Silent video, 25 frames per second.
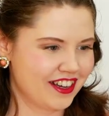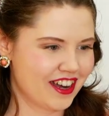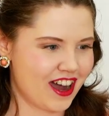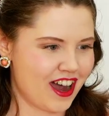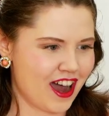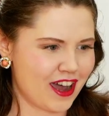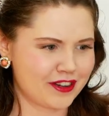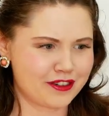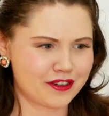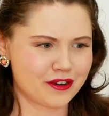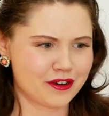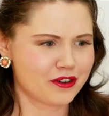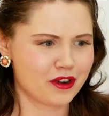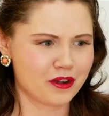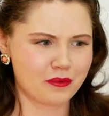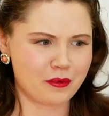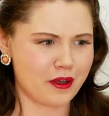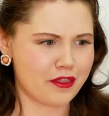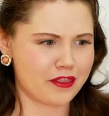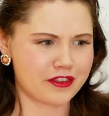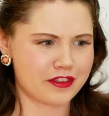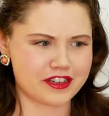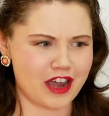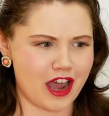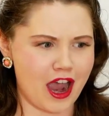I don't know what
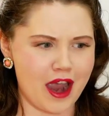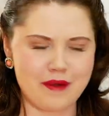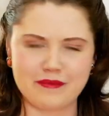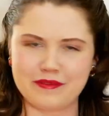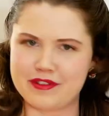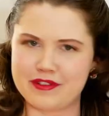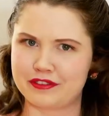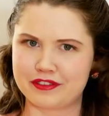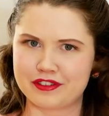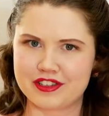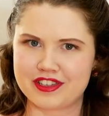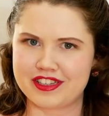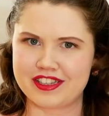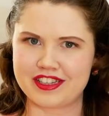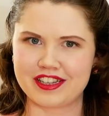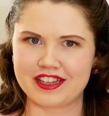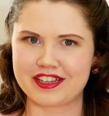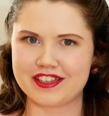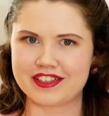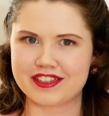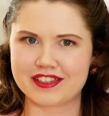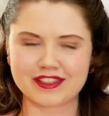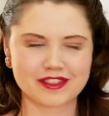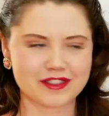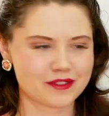the time difference
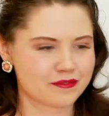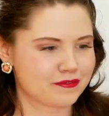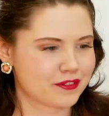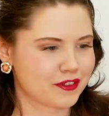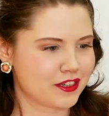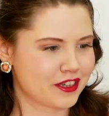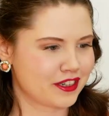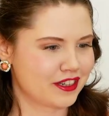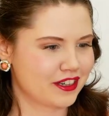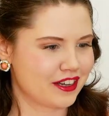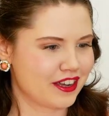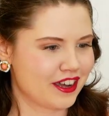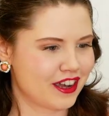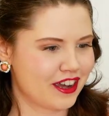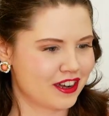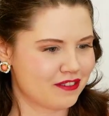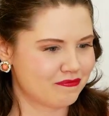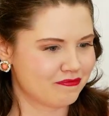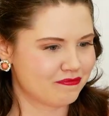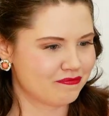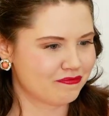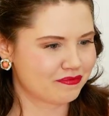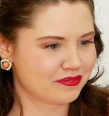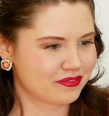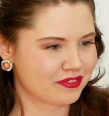is, but
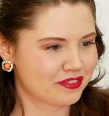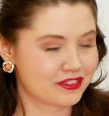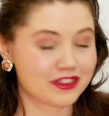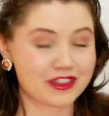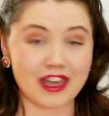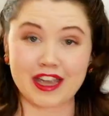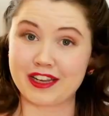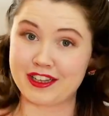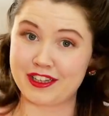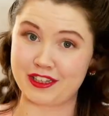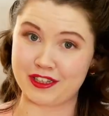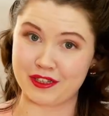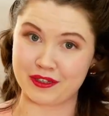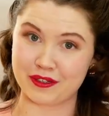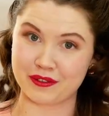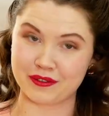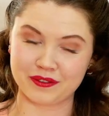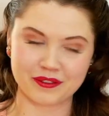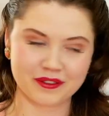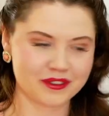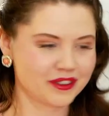um, thank you.